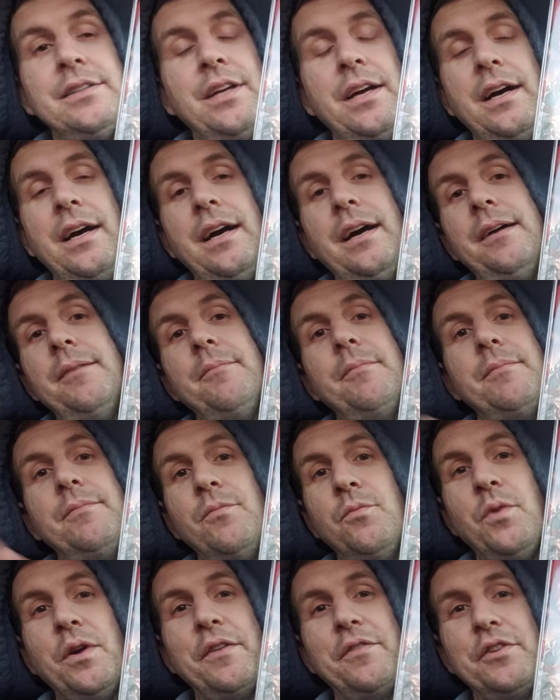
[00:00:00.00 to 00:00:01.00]

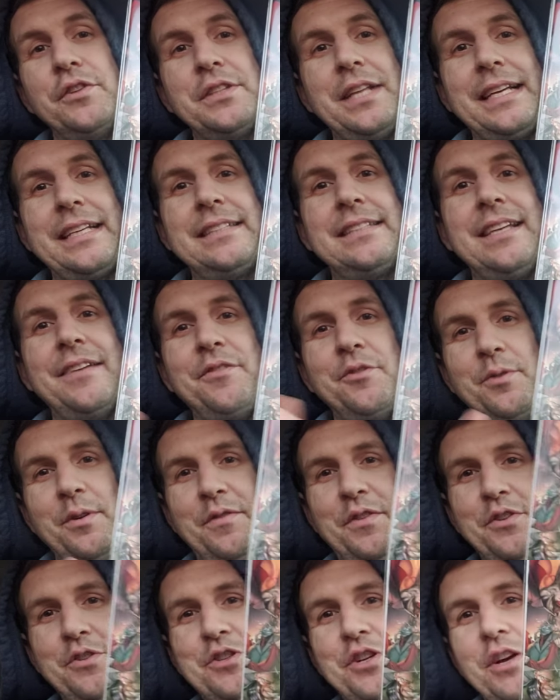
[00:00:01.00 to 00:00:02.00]
One of her like 7
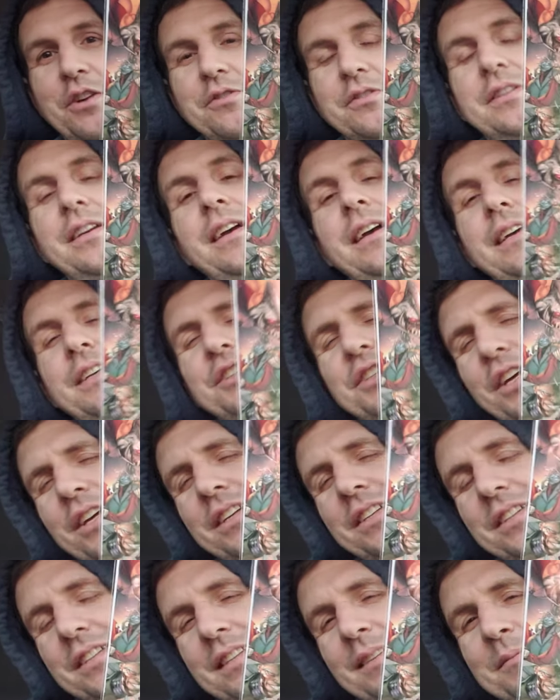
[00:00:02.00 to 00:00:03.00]
review shows. She
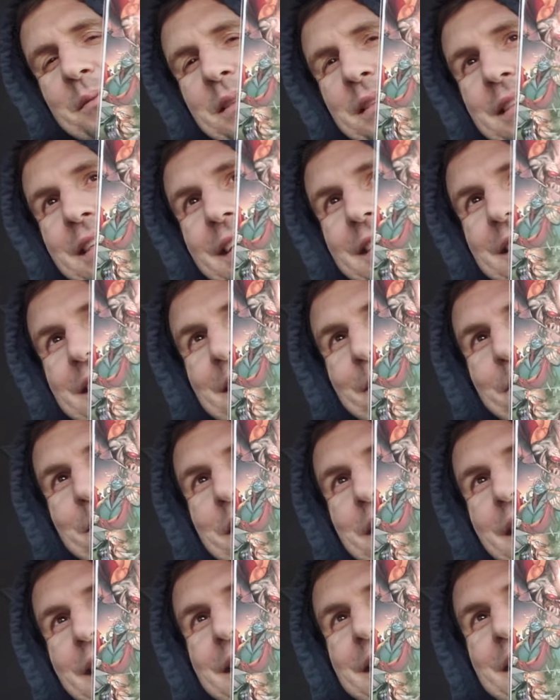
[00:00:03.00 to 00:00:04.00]
seems to say some
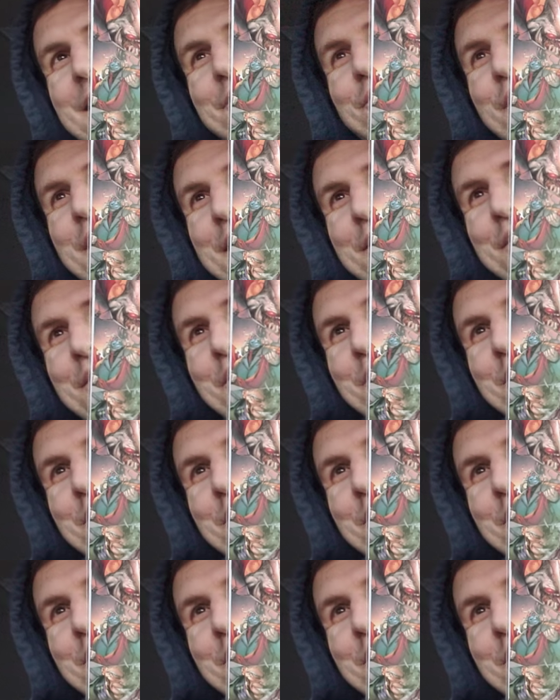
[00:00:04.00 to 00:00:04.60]
things different, even